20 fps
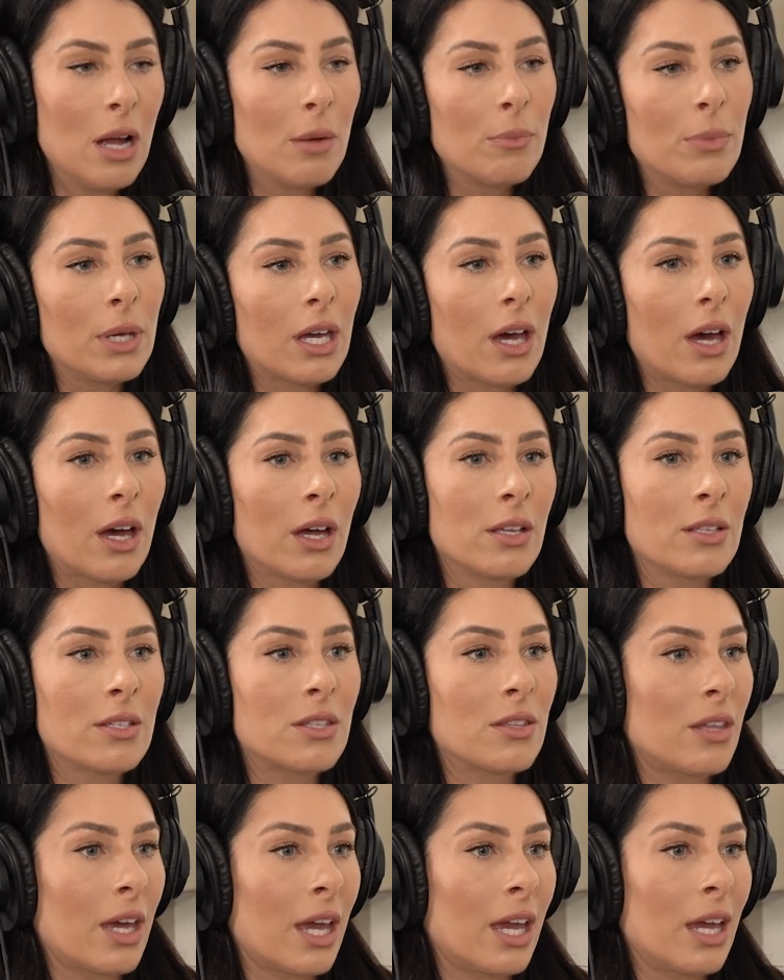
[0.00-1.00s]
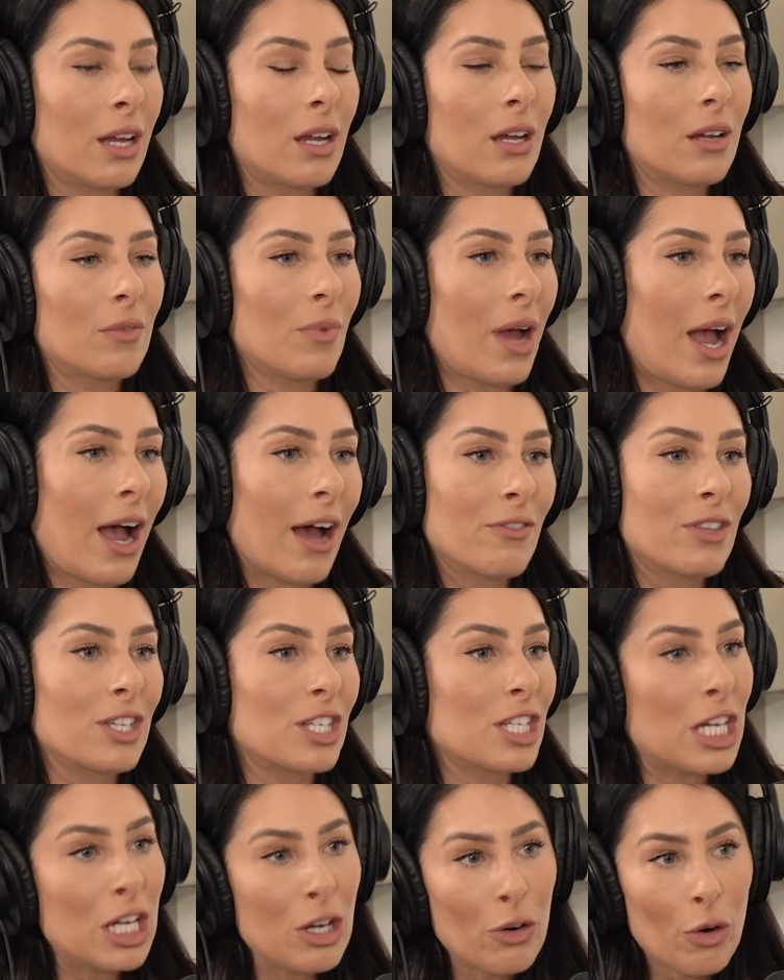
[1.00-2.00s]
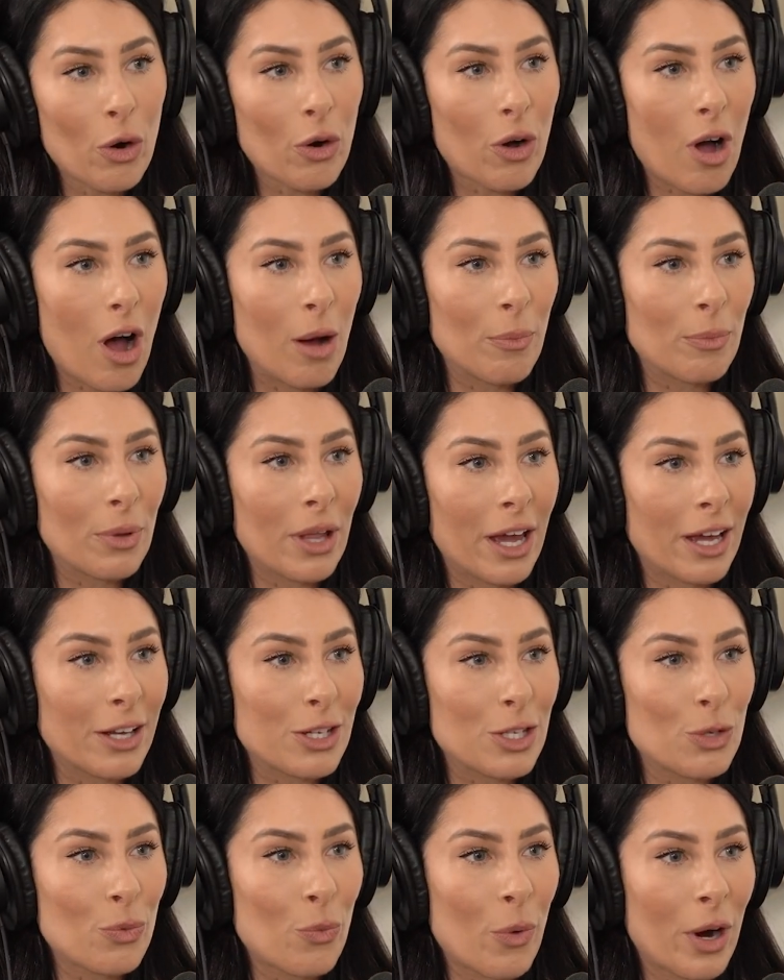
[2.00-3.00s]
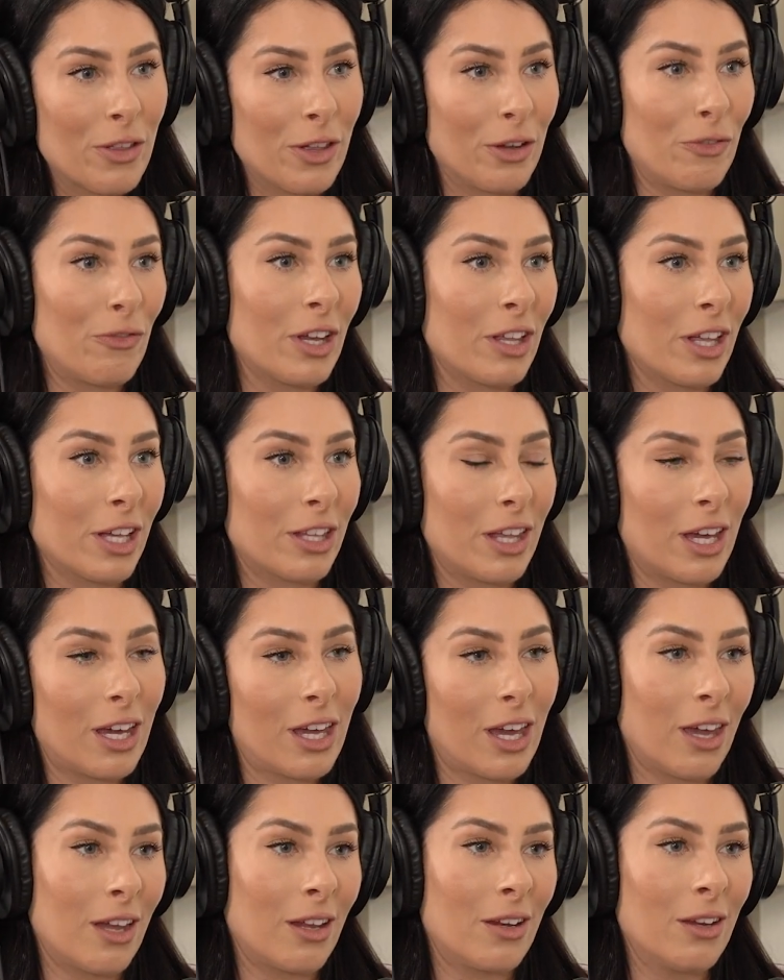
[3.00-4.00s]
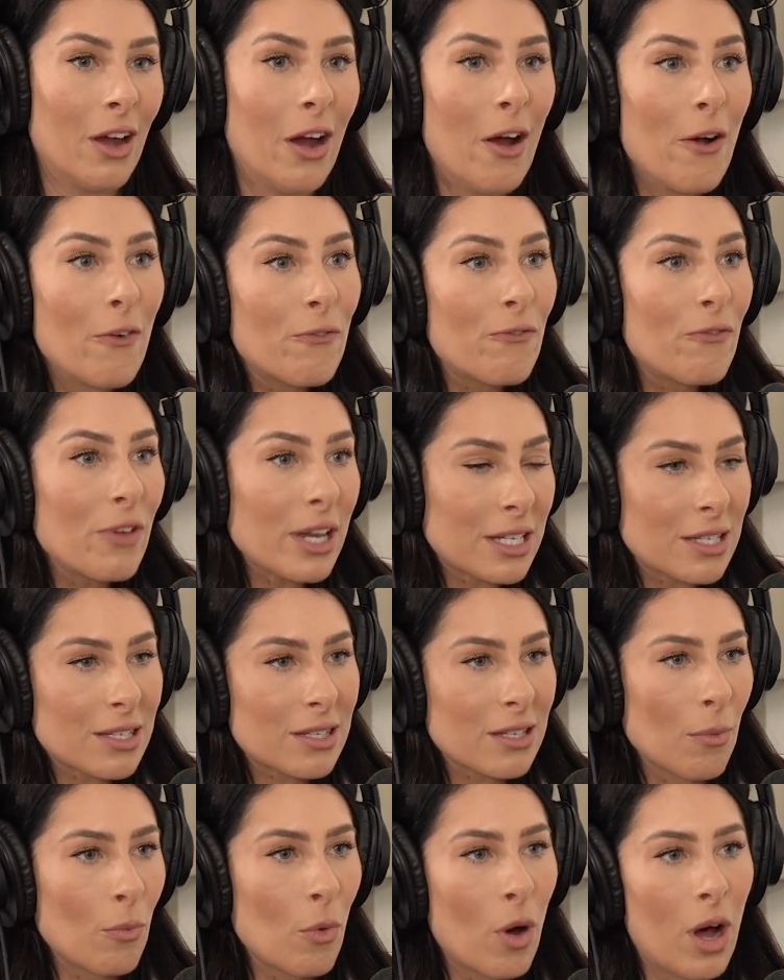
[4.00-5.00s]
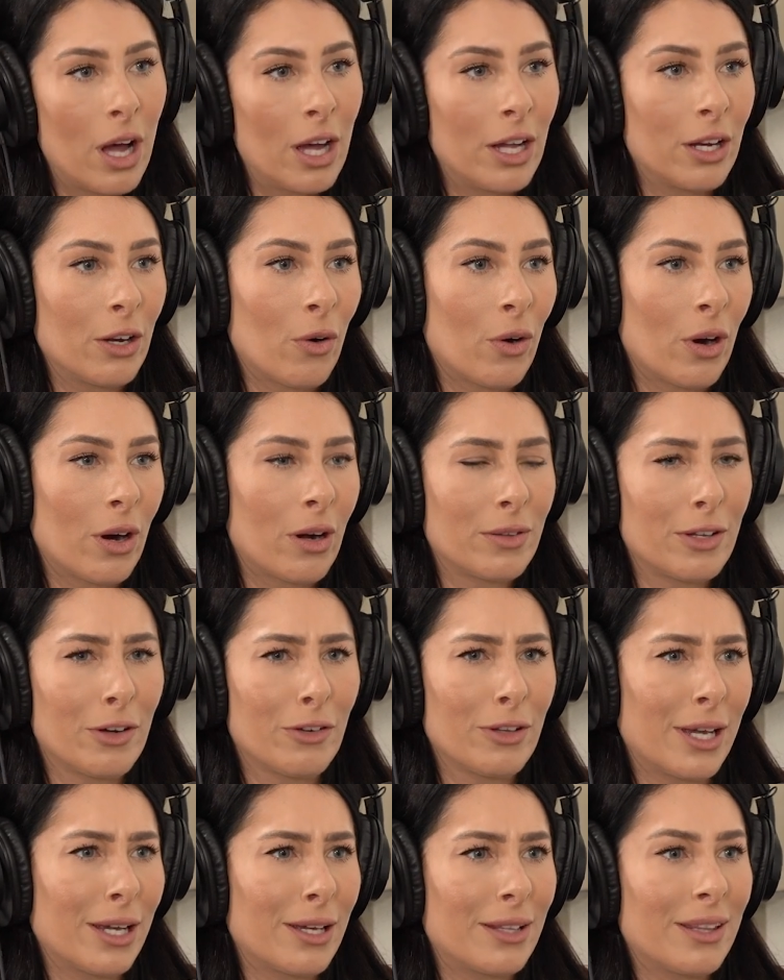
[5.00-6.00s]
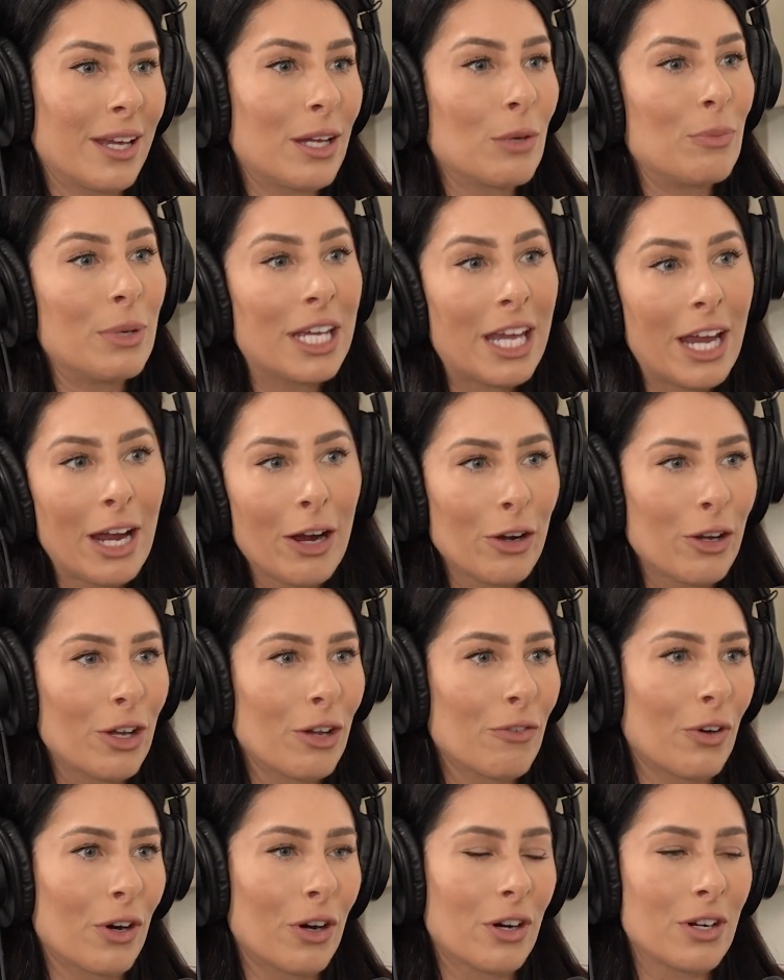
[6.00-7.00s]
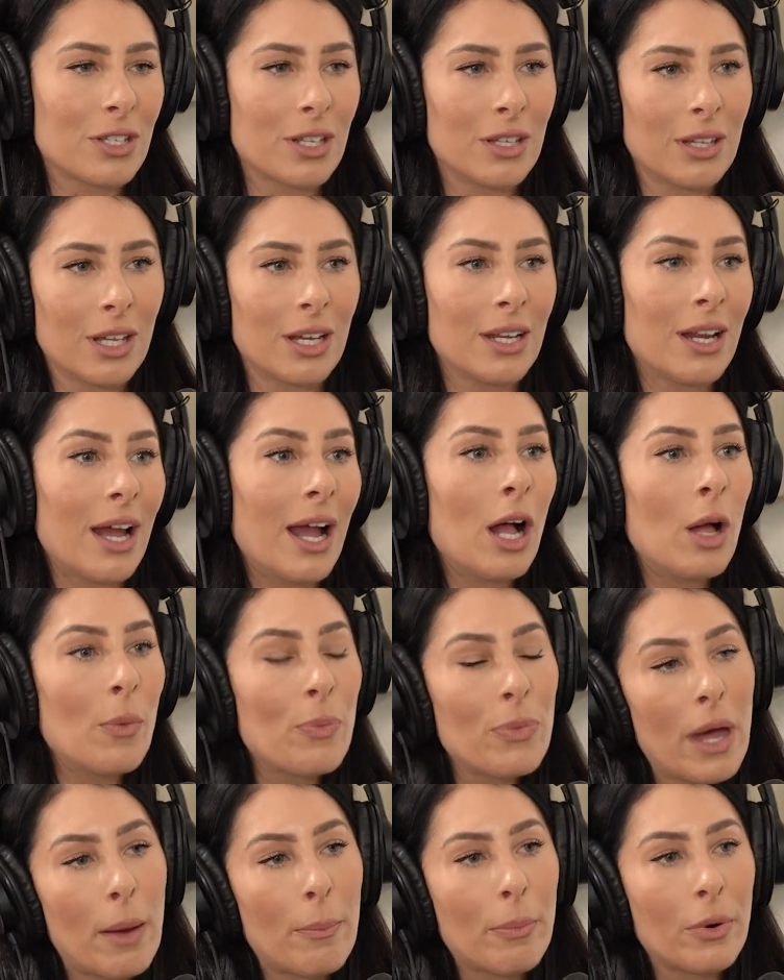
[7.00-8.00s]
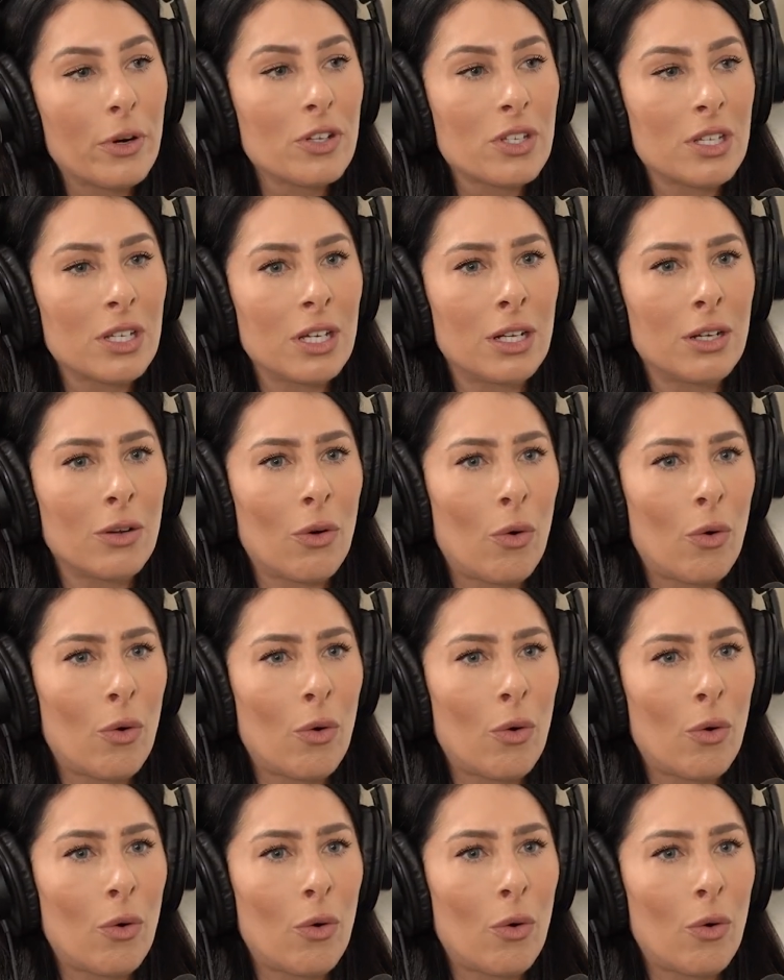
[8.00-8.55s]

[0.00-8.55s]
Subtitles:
because they have this hero complex where they feel like they can fix someone, or they're like, they could be caregivers and they can help that person.